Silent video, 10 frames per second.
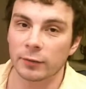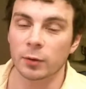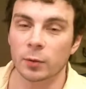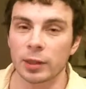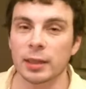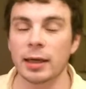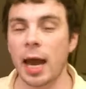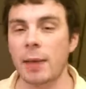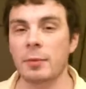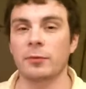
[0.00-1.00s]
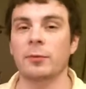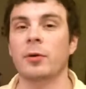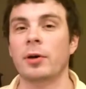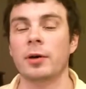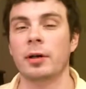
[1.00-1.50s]
if you're really aiming
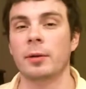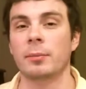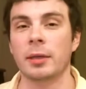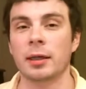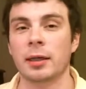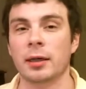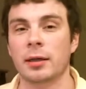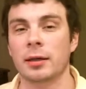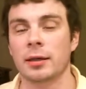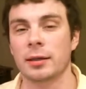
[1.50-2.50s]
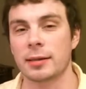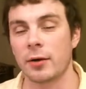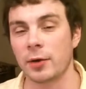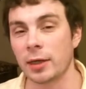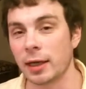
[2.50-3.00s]
for being in the
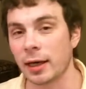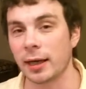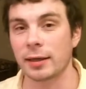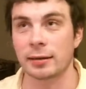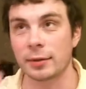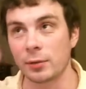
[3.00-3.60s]
arena and